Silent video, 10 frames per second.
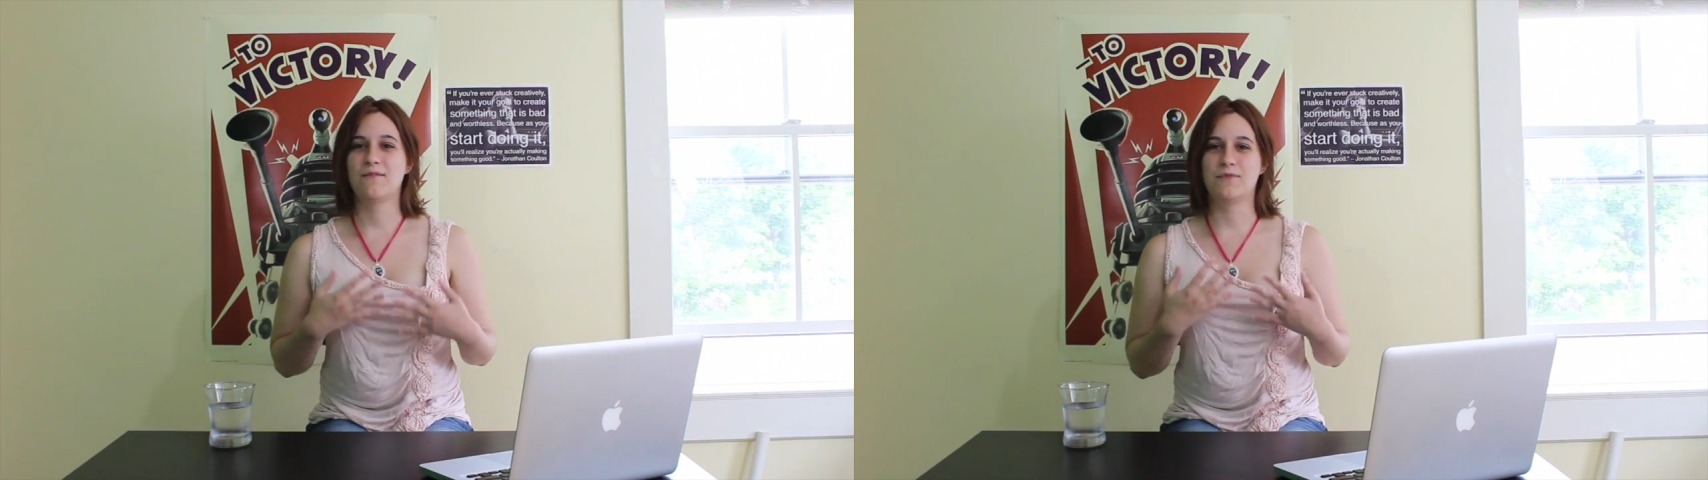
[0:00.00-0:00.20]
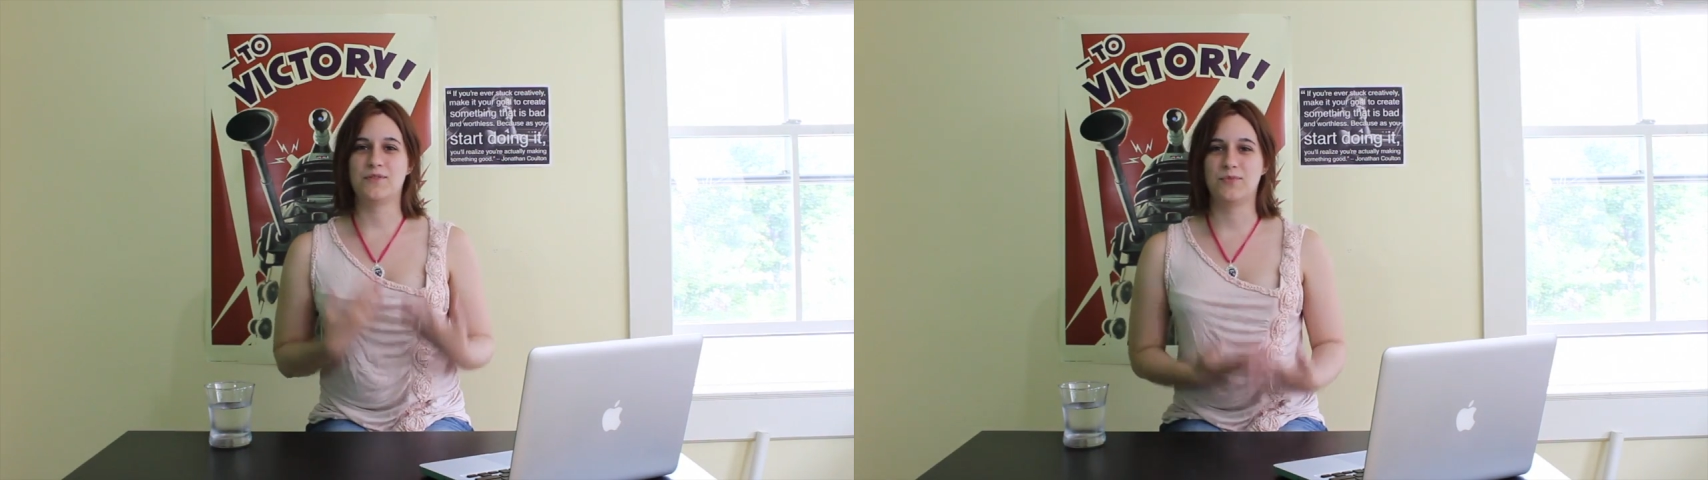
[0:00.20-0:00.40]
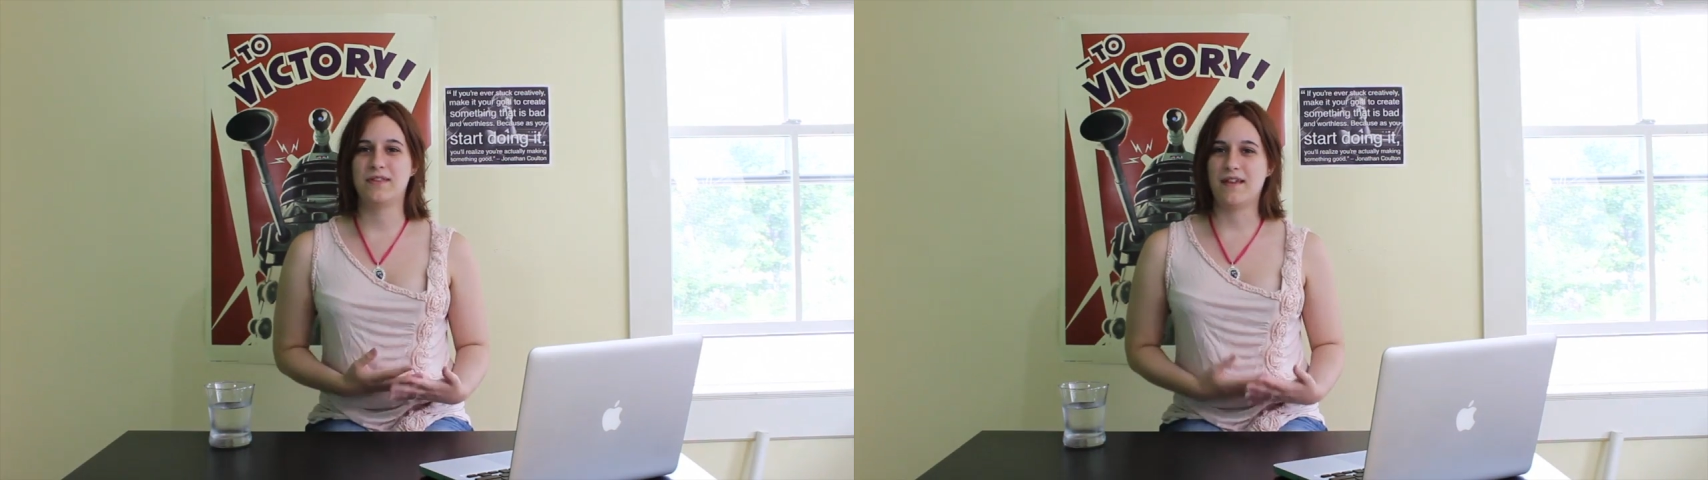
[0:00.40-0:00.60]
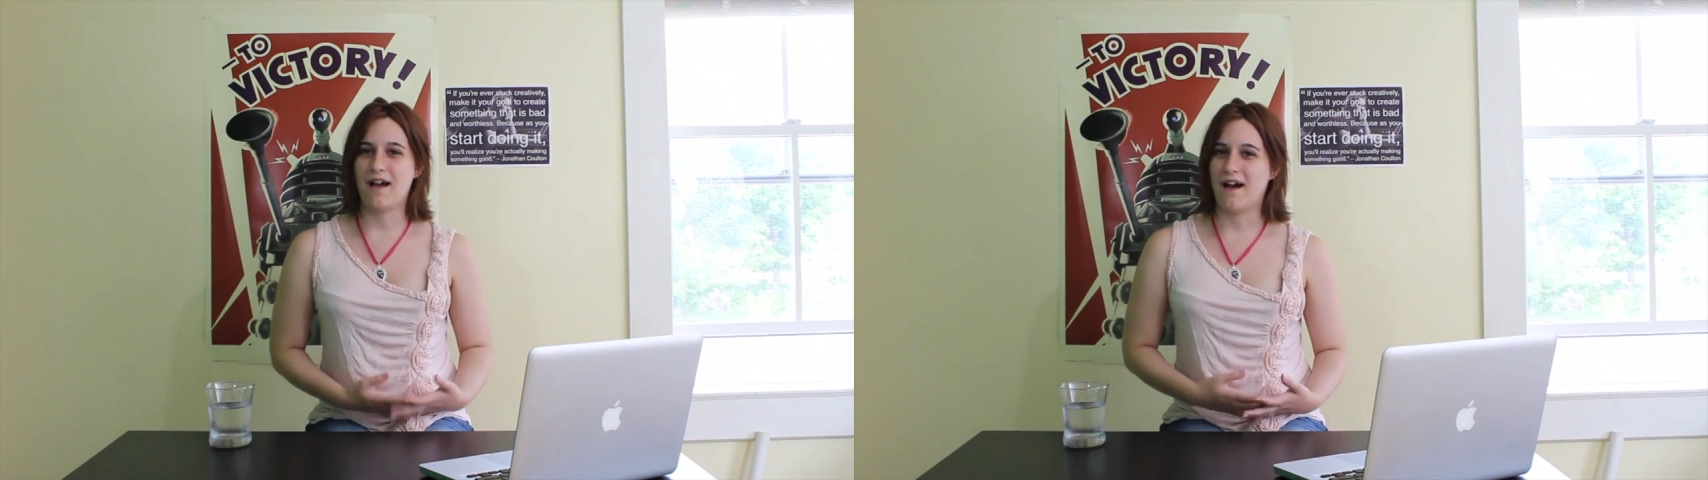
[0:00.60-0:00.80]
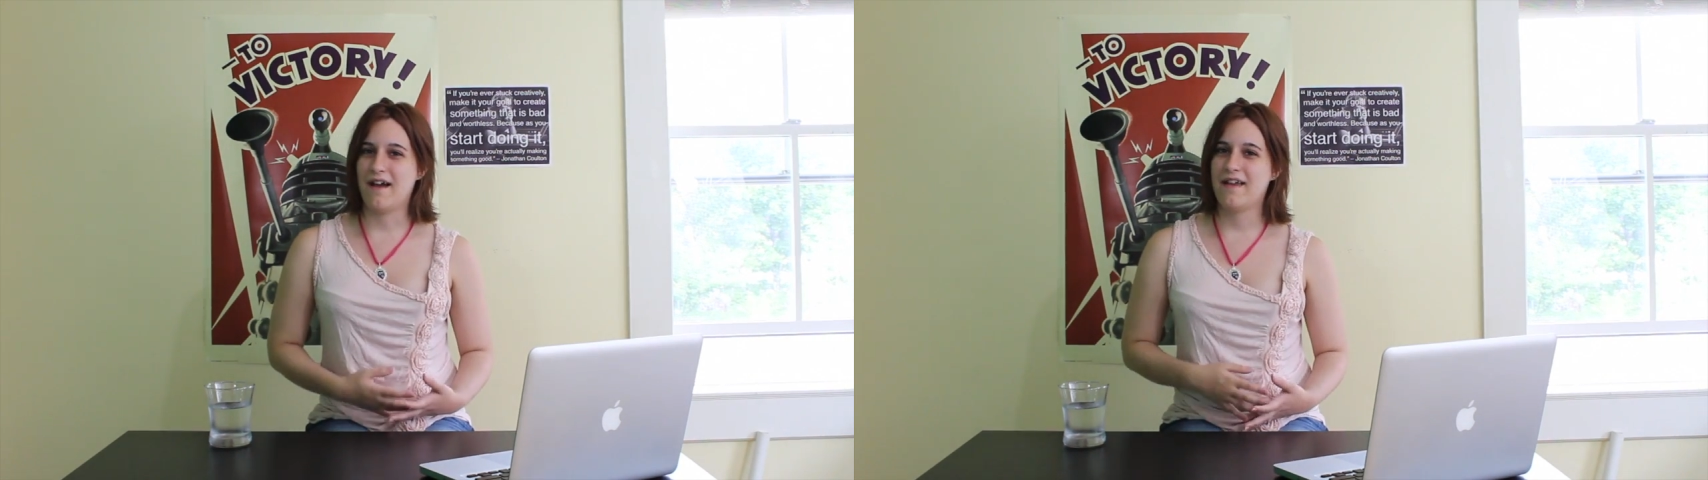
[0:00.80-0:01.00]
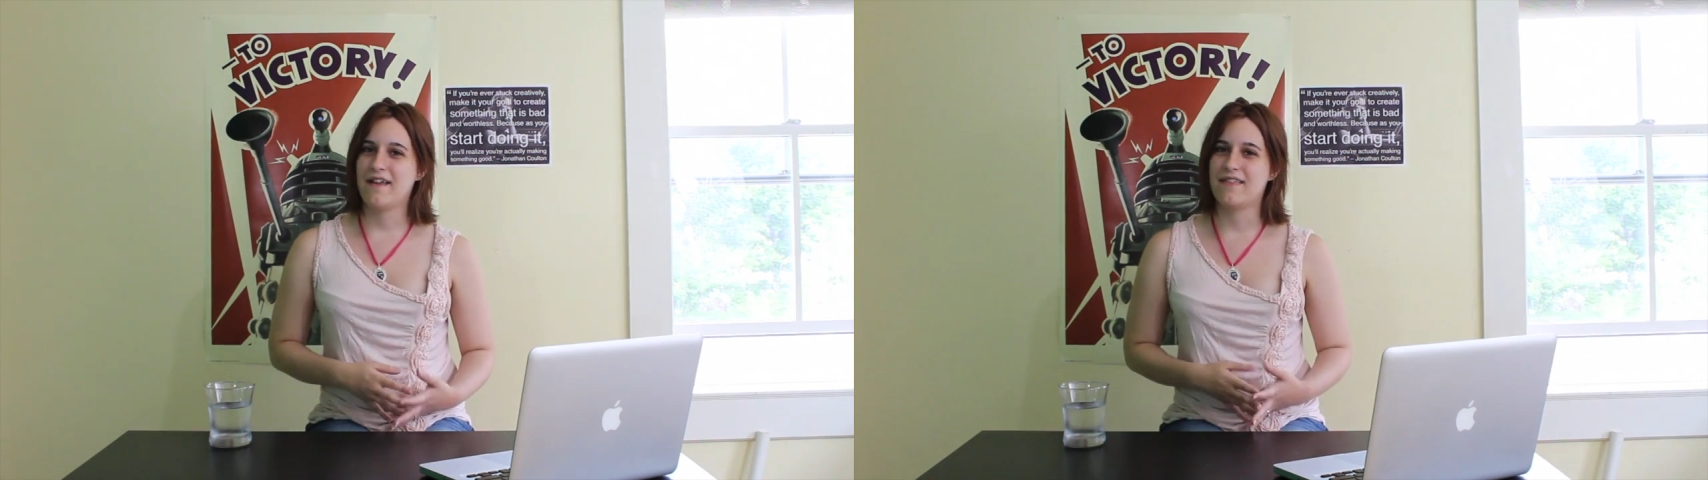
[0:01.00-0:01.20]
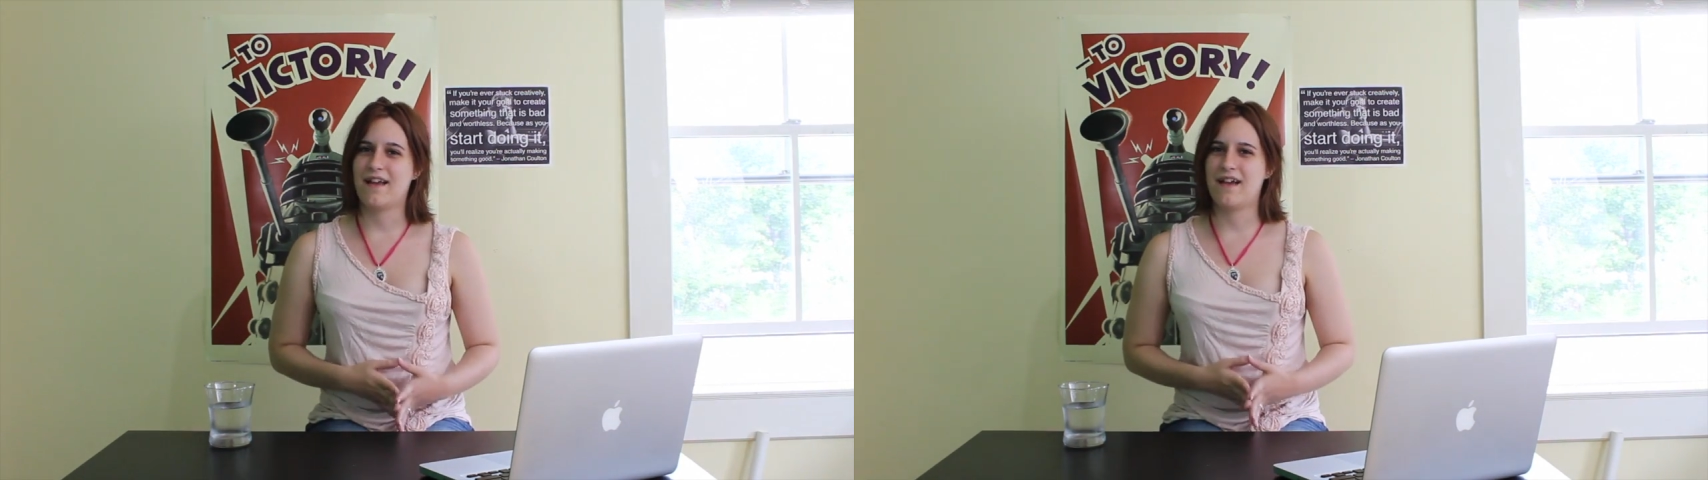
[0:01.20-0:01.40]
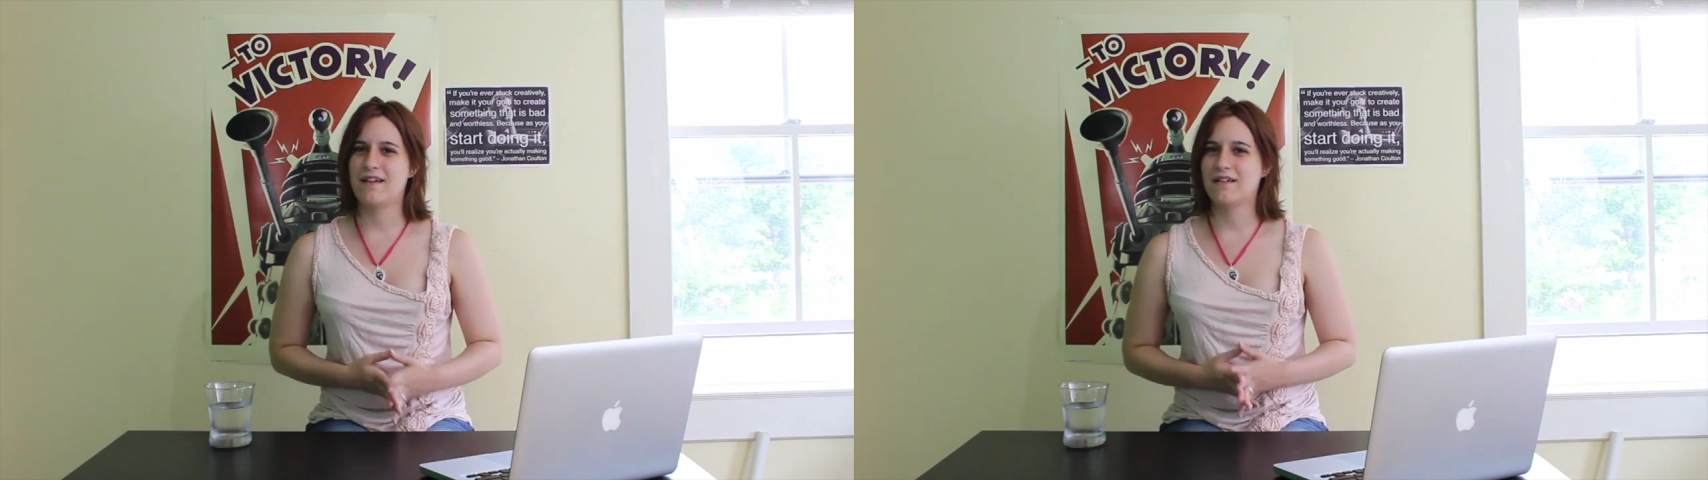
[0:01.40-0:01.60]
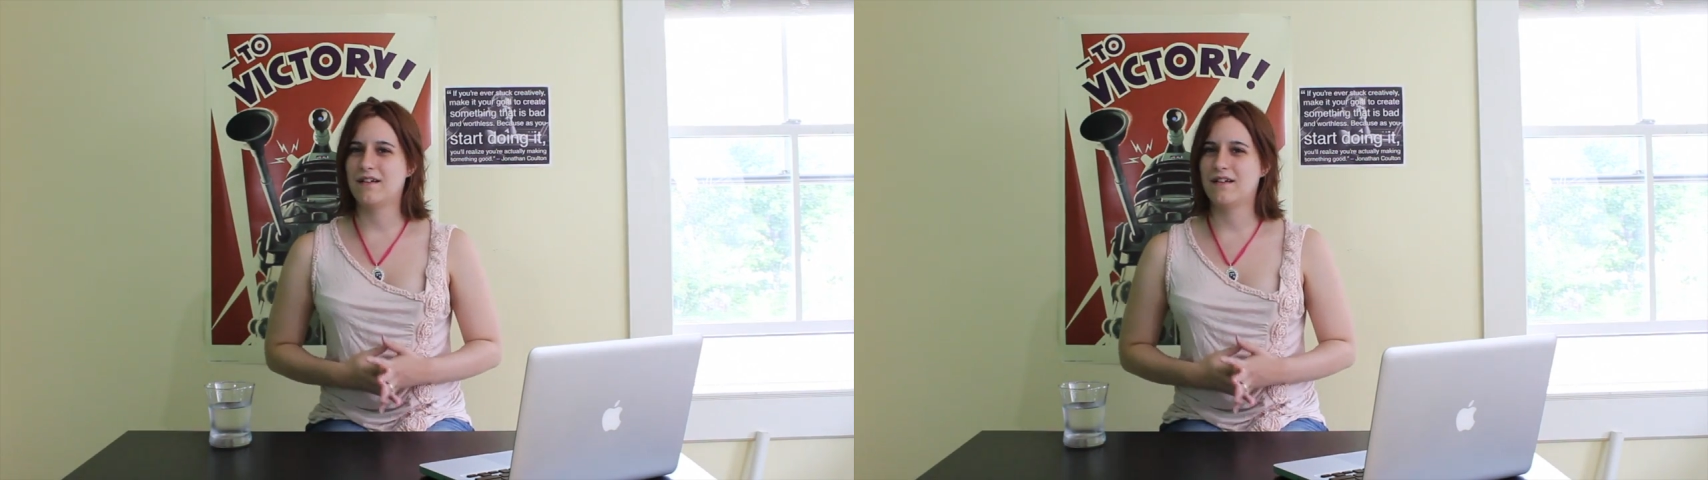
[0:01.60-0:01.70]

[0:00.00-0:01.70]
was really high, and that